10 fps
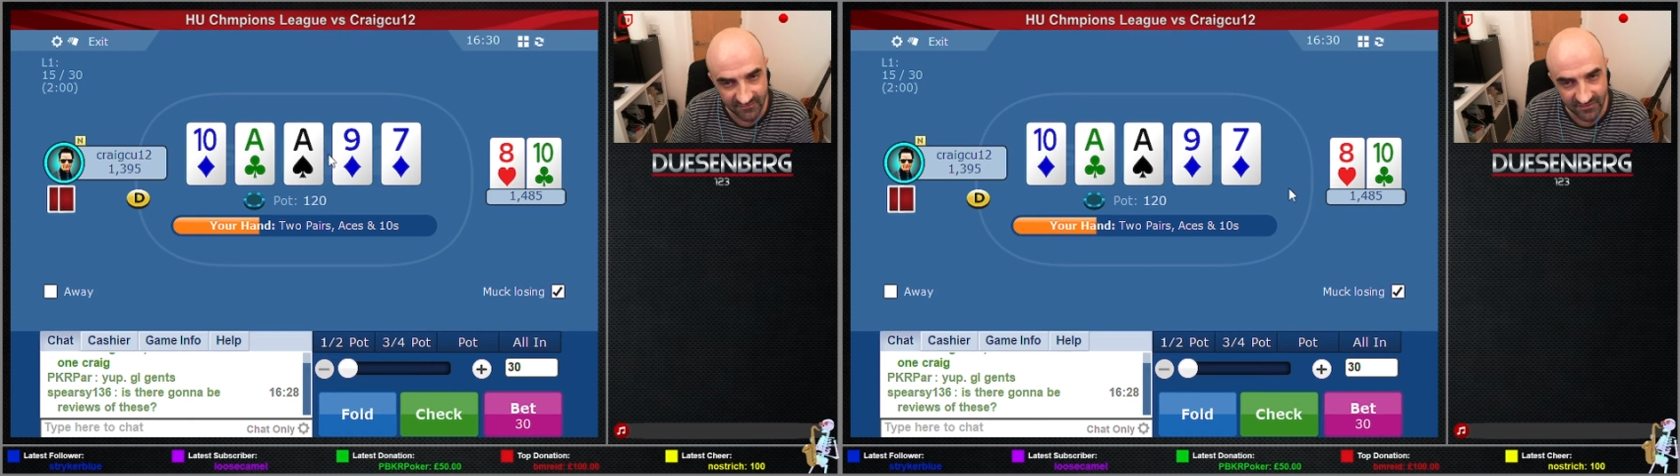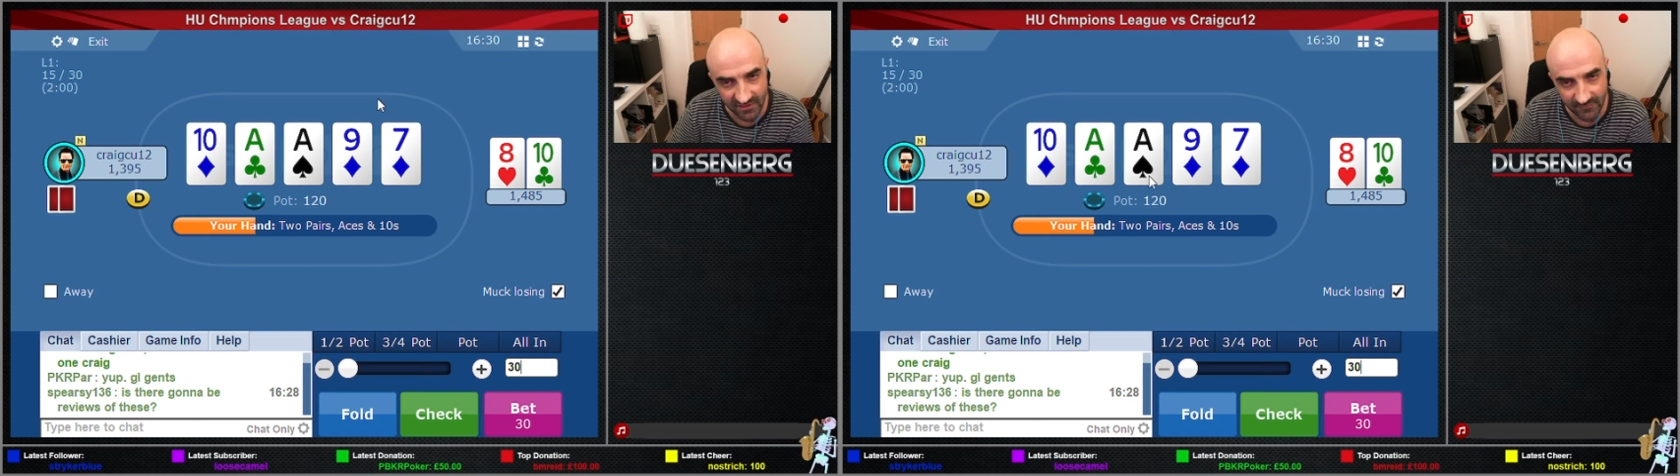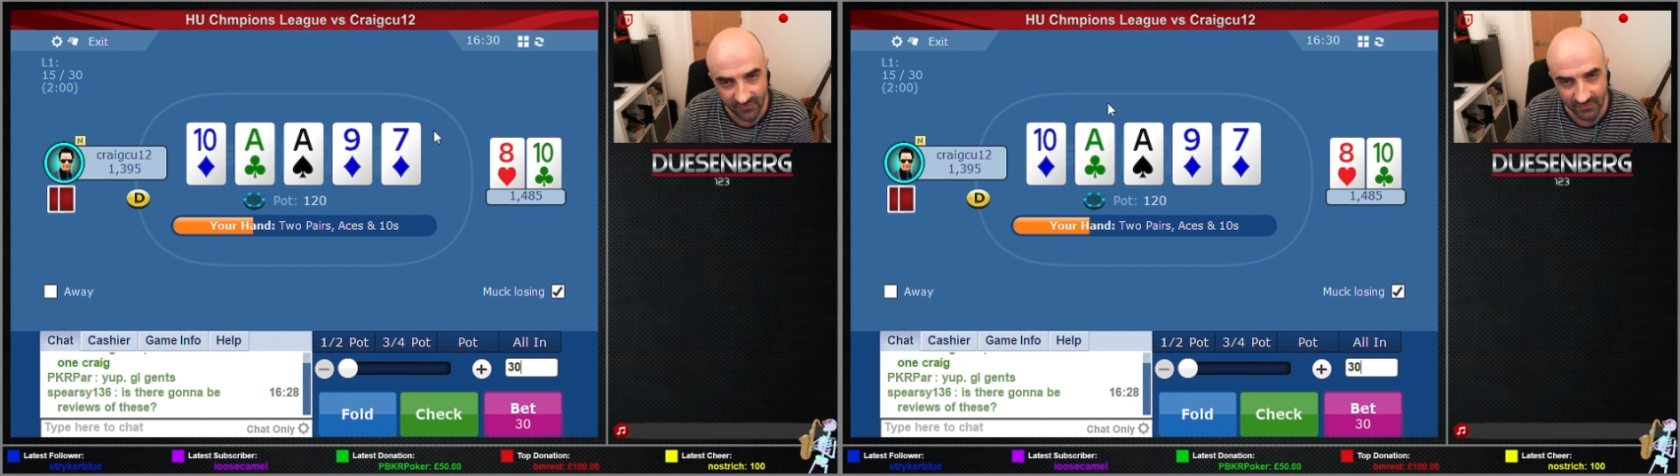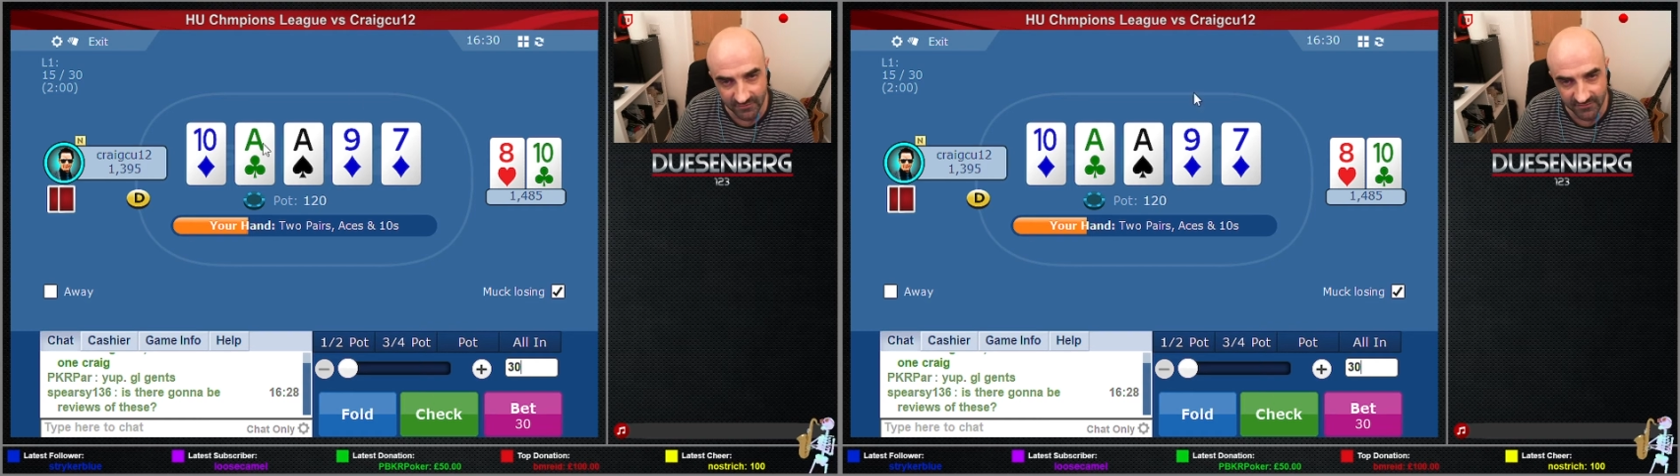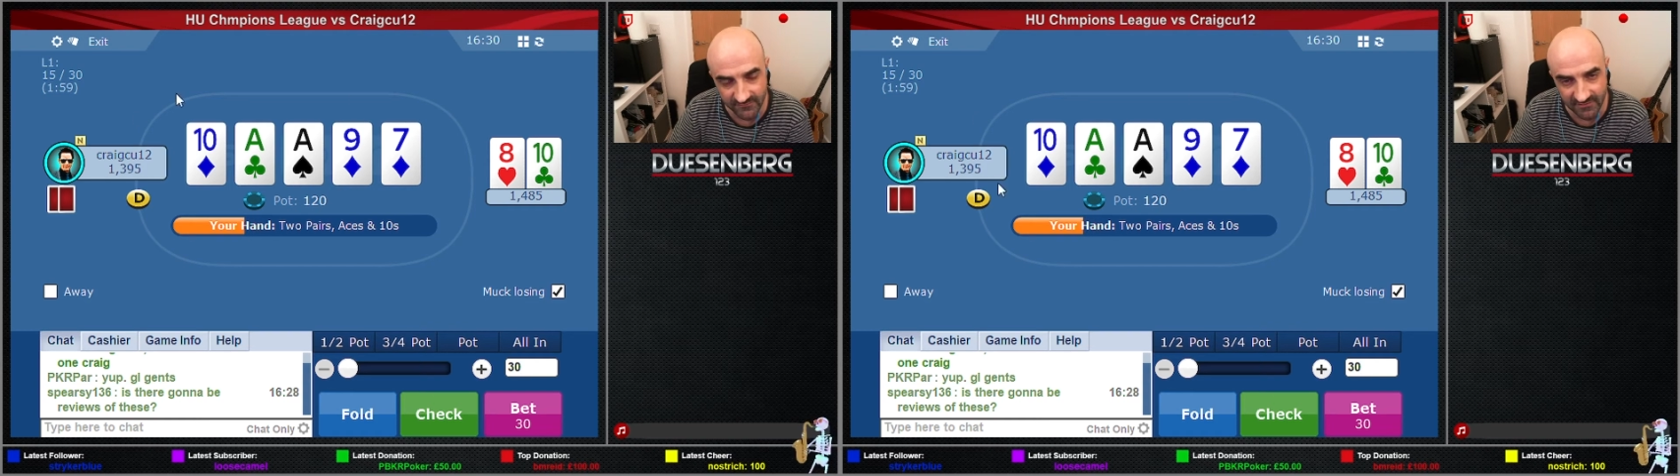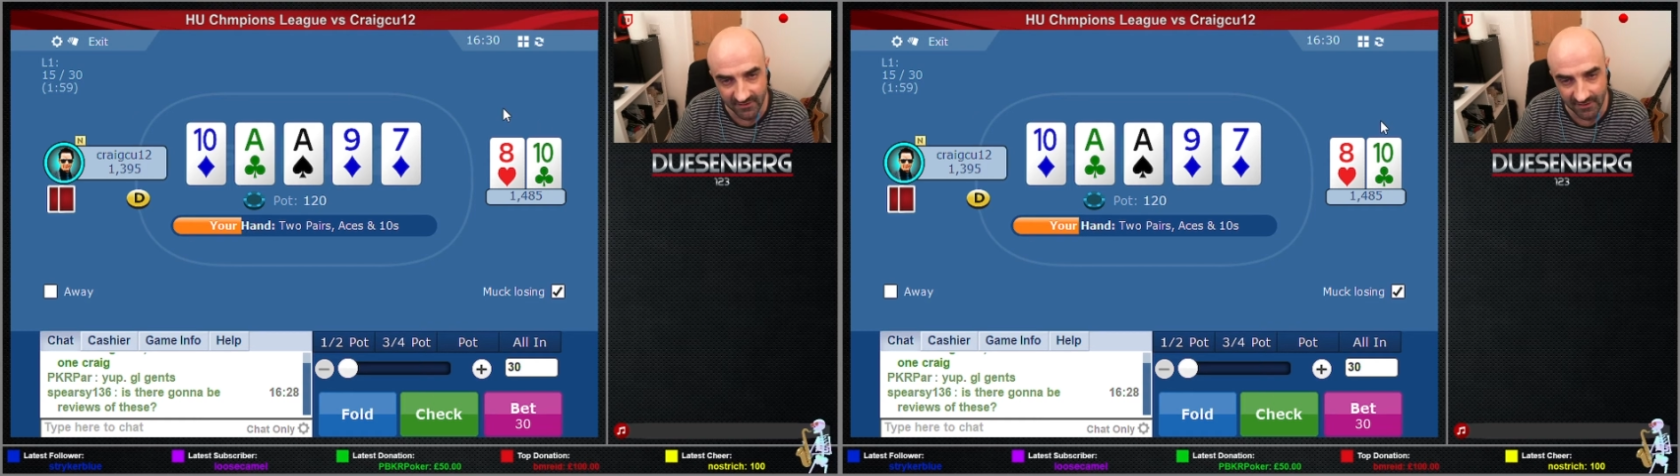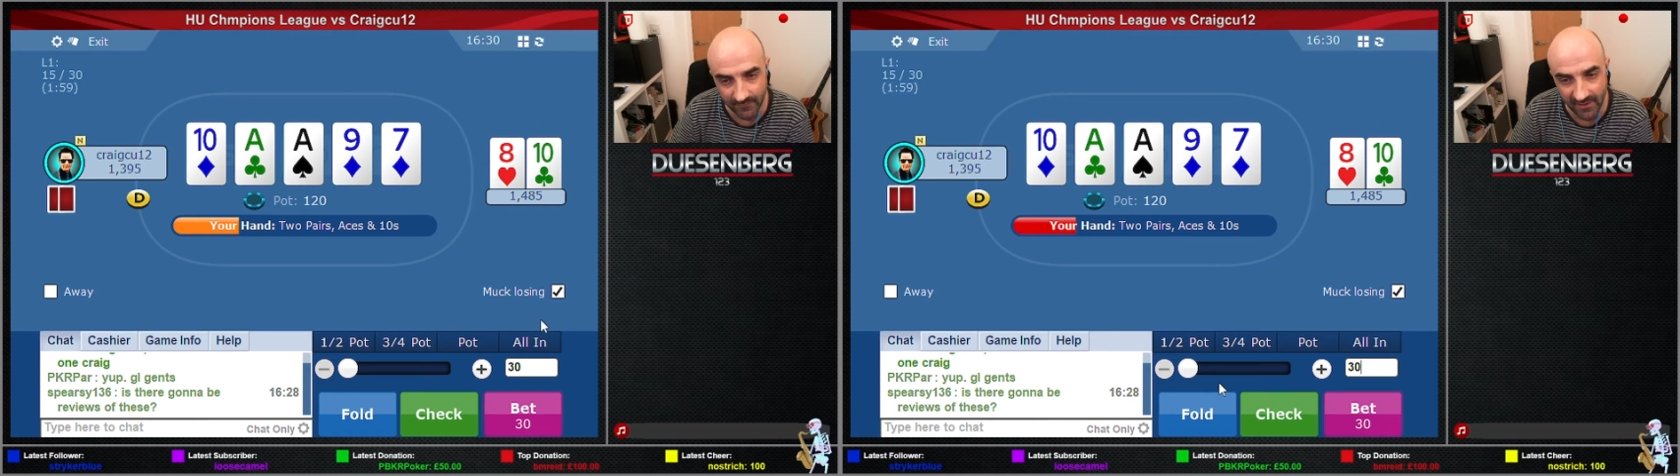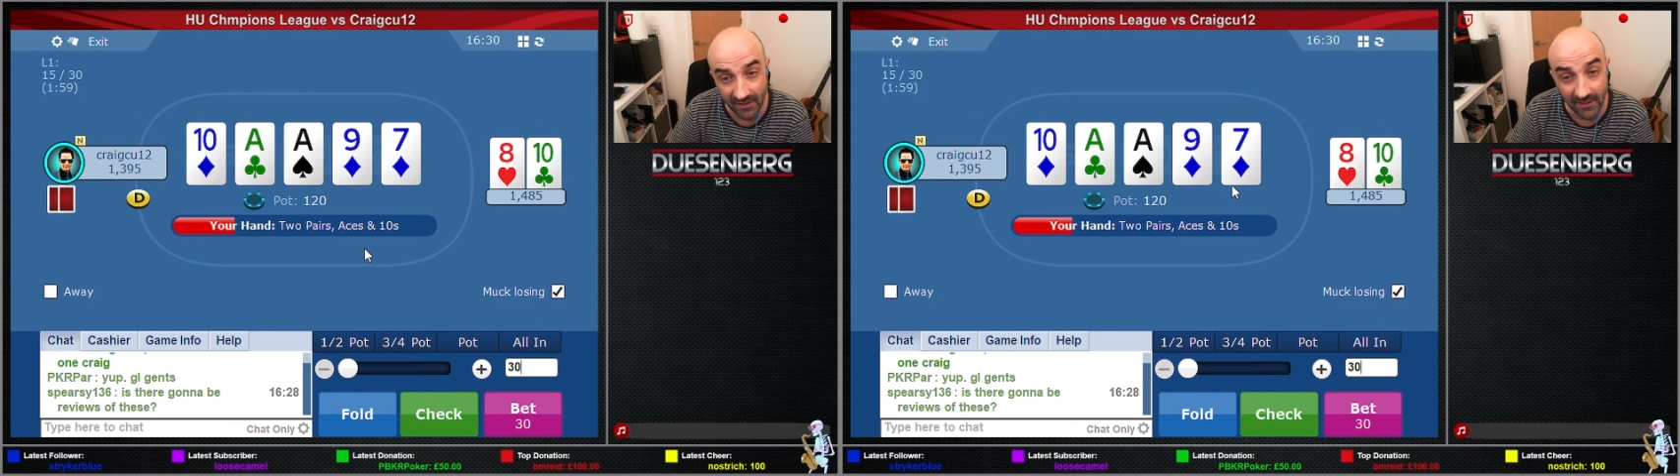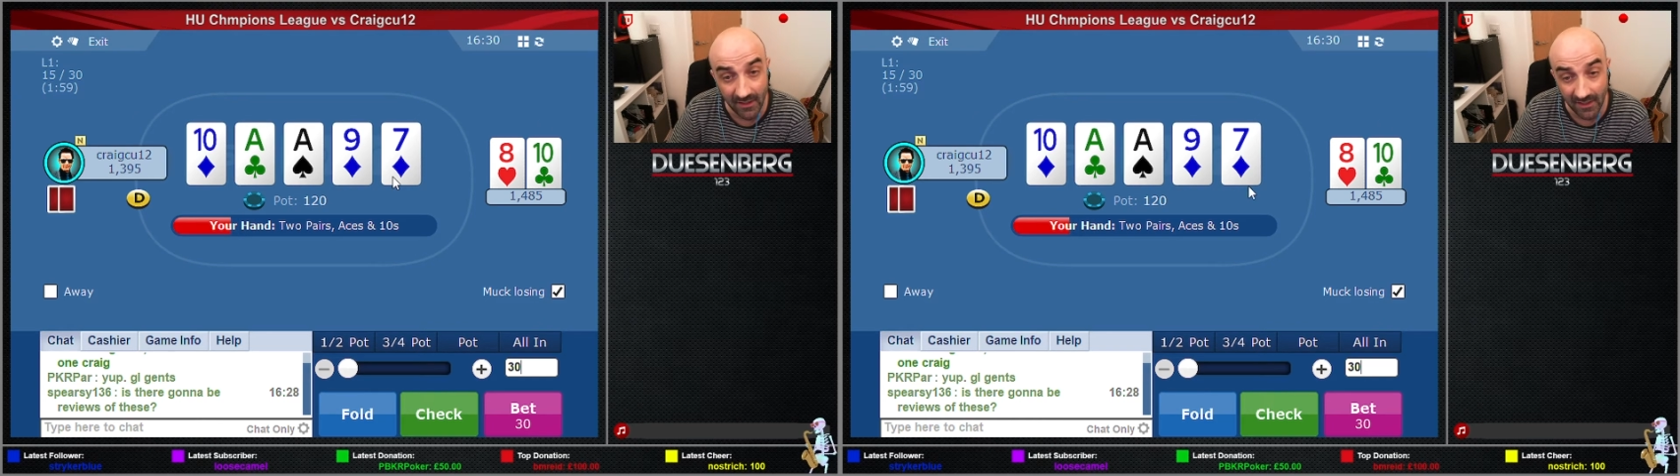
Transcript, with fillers: some diamond draws that have turned up here.